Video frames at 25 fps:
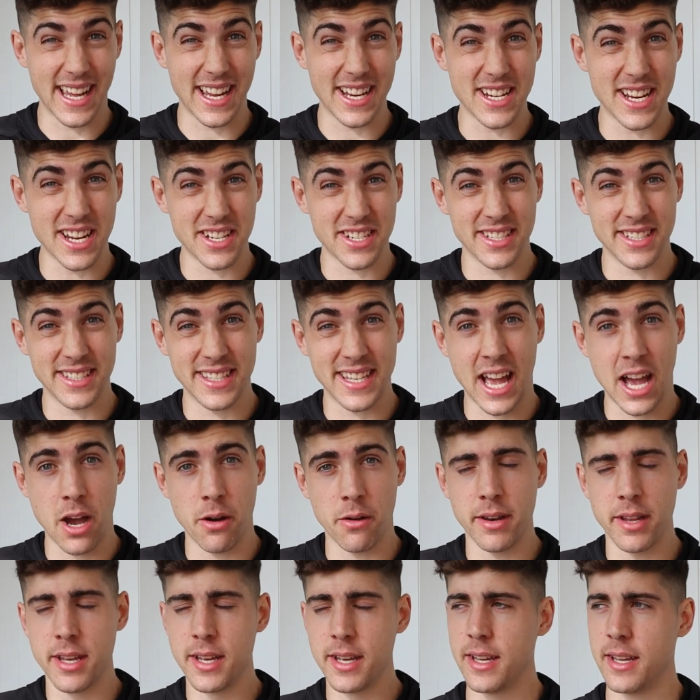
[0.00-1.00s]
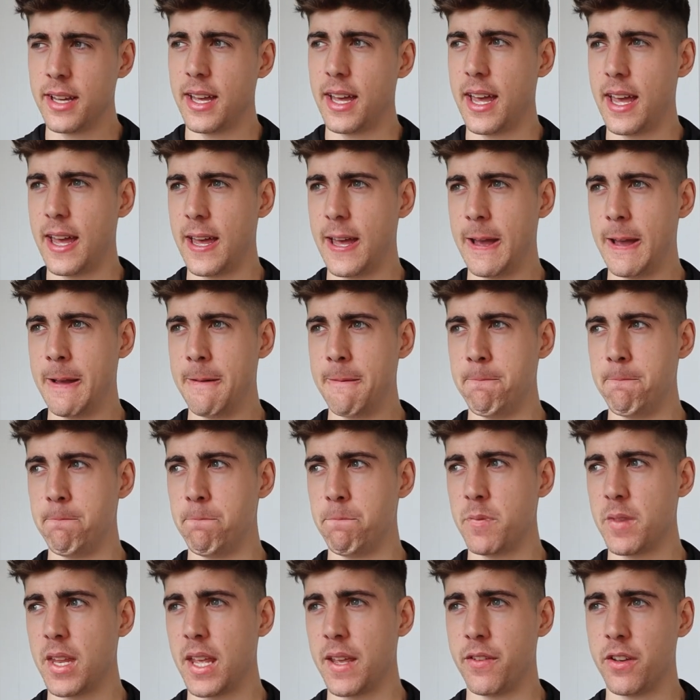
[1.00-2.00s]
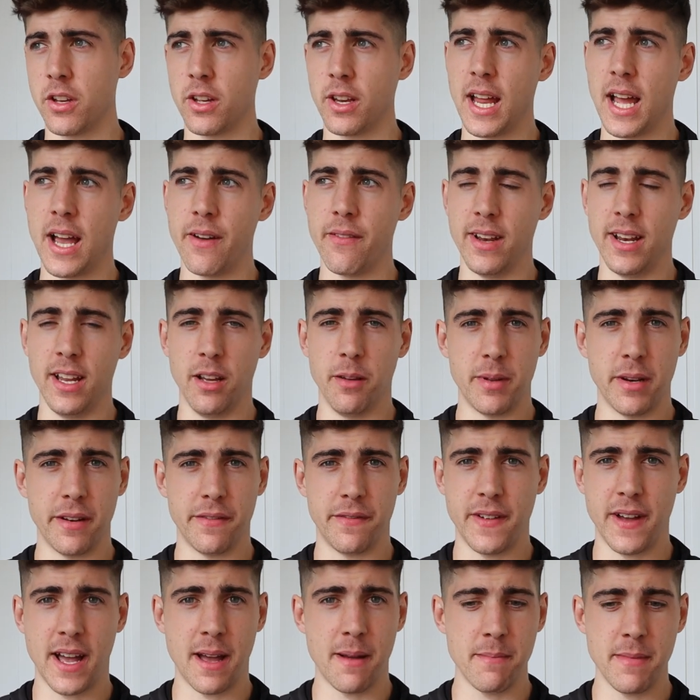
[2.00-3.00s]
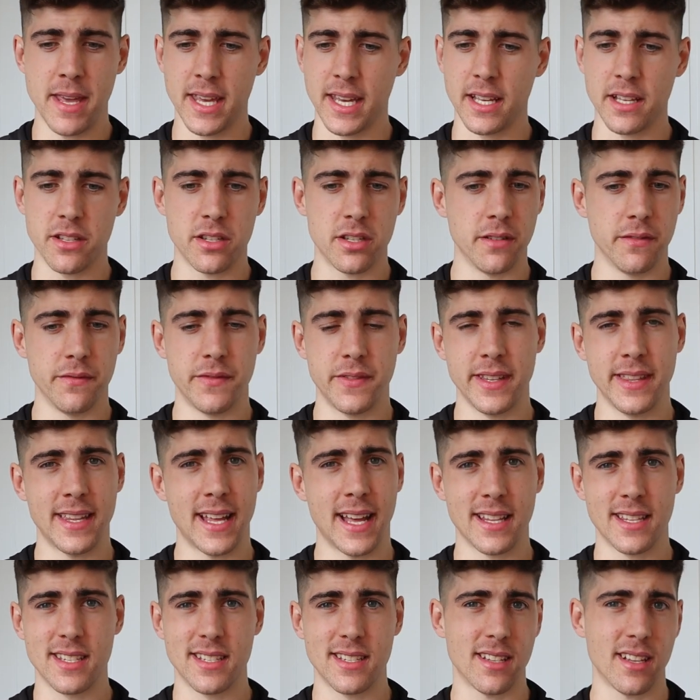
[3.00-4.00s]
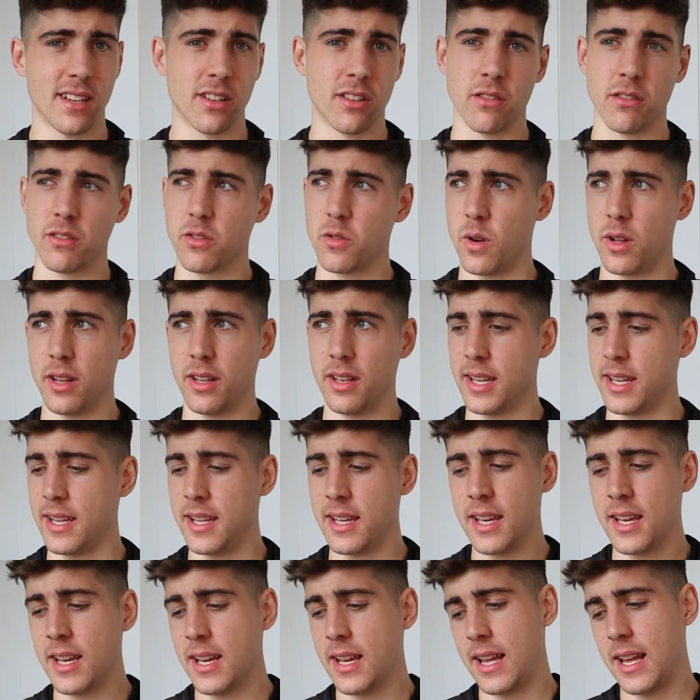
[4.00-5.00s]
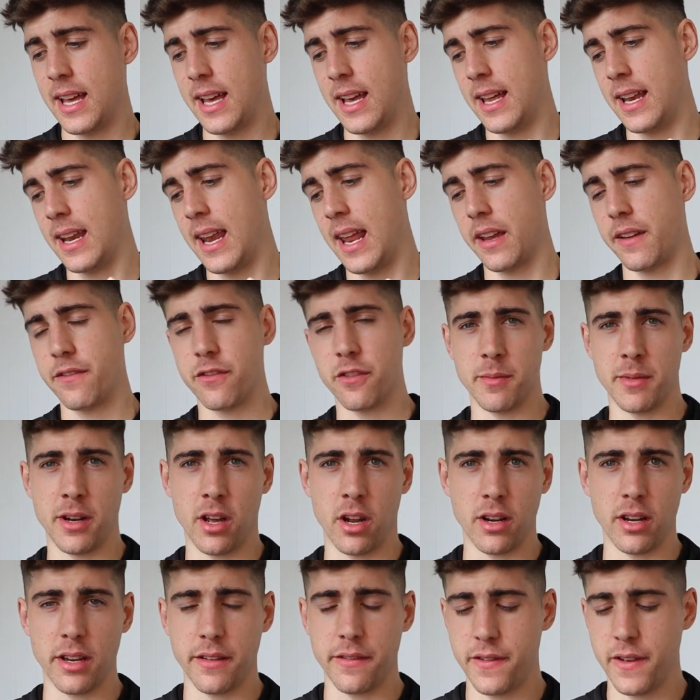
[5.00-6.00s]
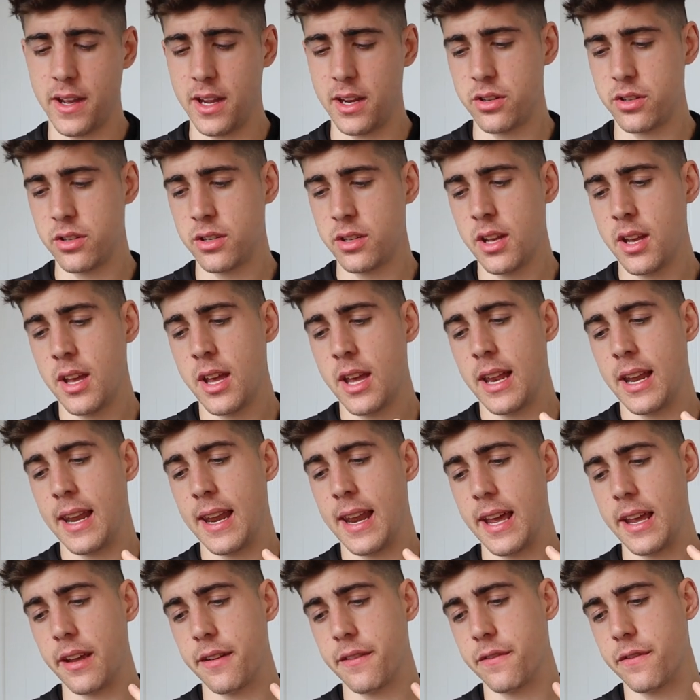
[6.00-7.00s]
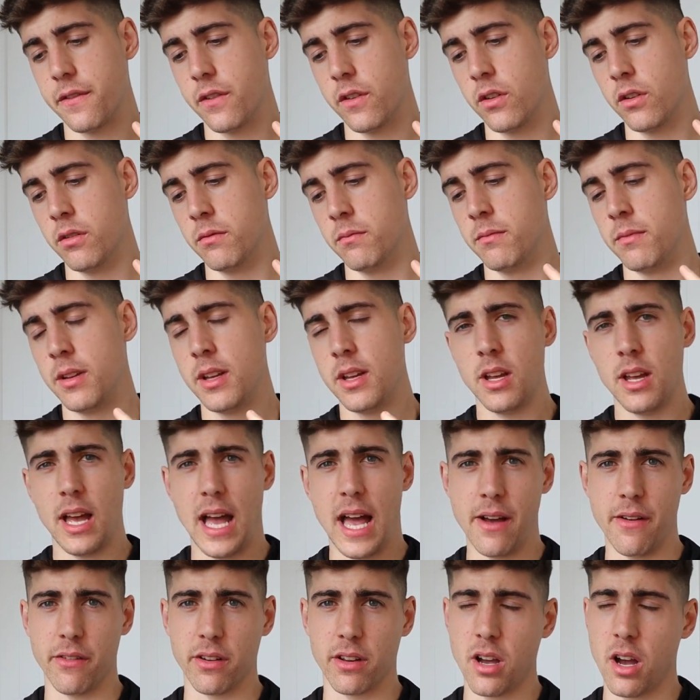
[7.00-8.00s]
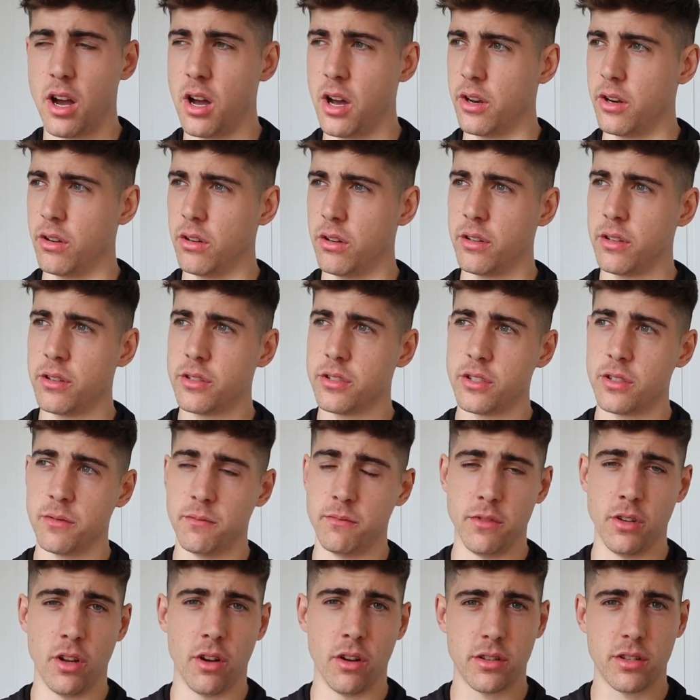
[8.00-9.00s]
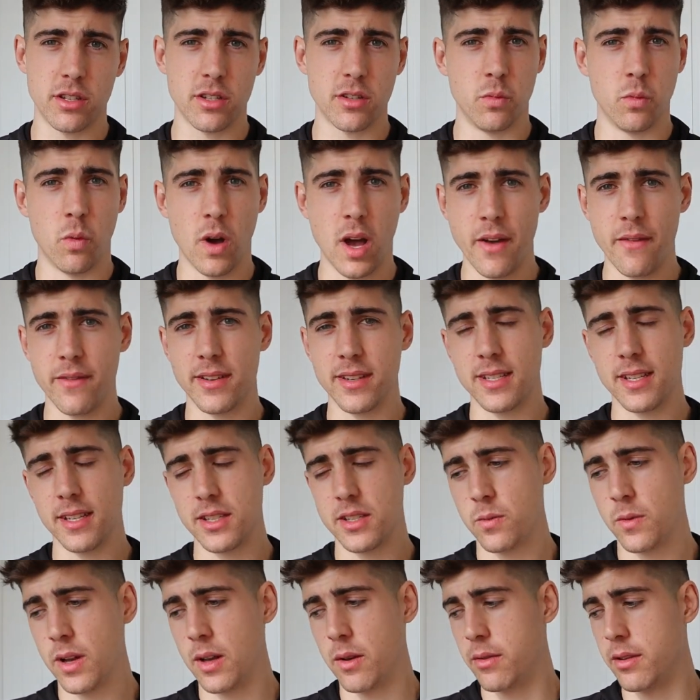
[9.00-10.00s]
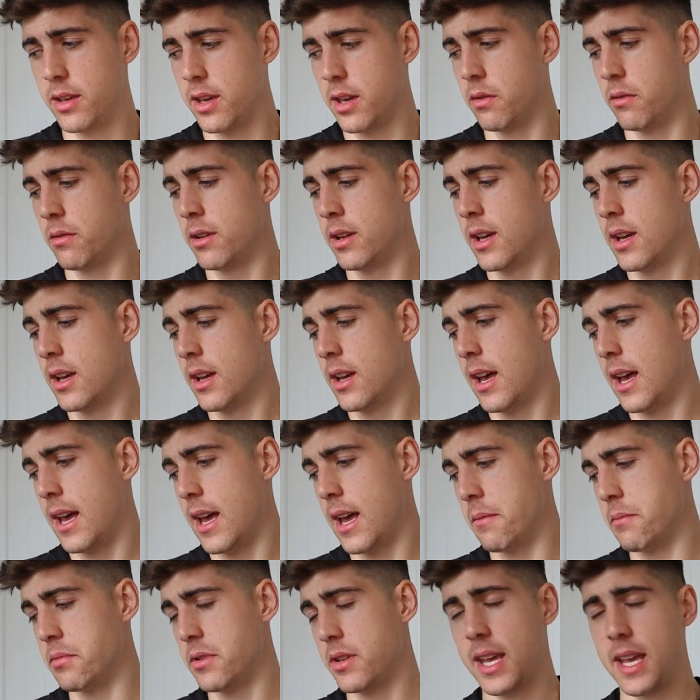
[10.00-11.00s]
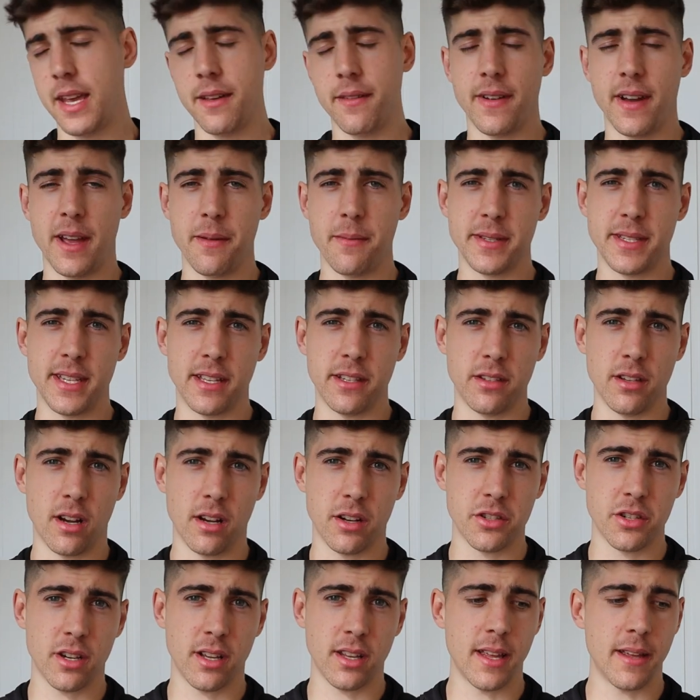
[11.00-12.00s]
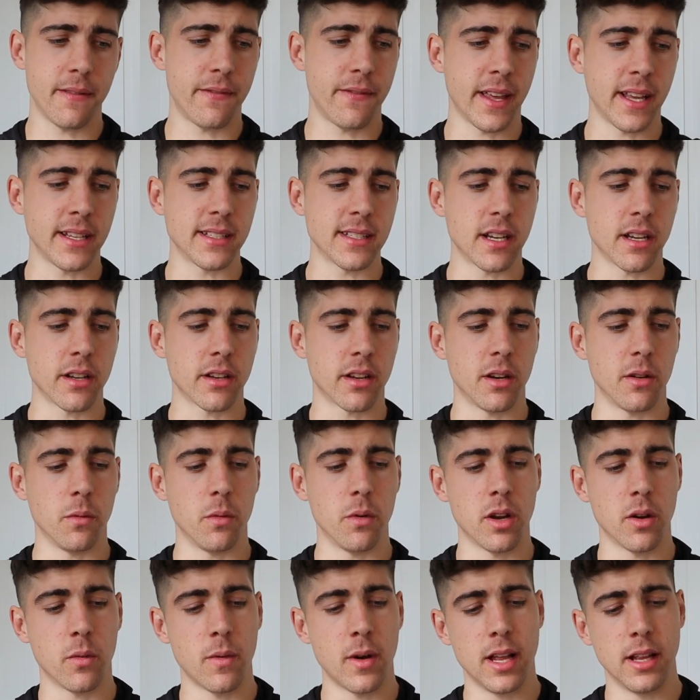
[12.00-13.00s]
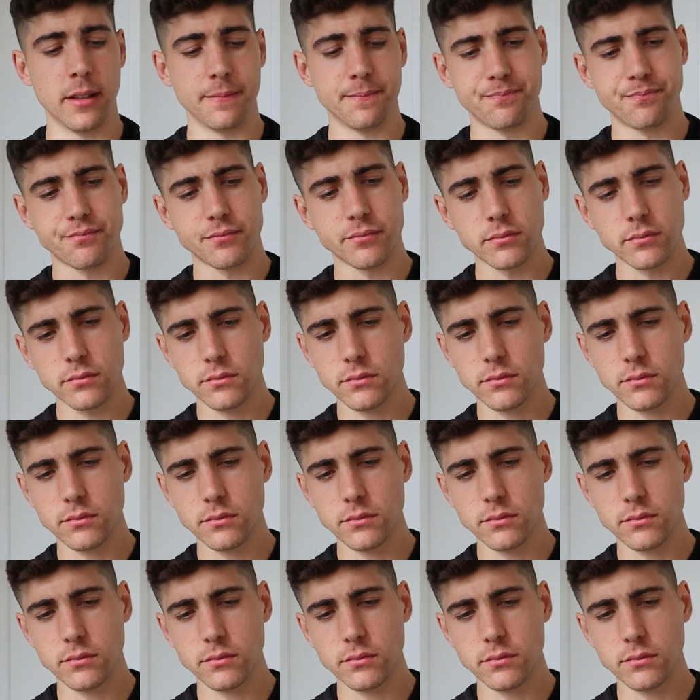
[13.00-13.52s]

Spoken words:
and digestion down. If you're going to have a little bit of fat, make it something that's good quality, like from an oily fish, like from avocado, some nuts, whatever sits well with you. So 85% dark chocolate, things that are going to work well.